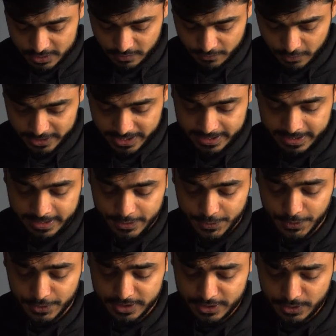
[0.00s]
So for that,
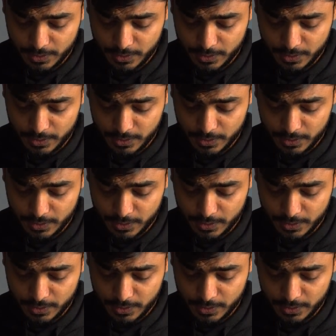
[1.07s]
go to the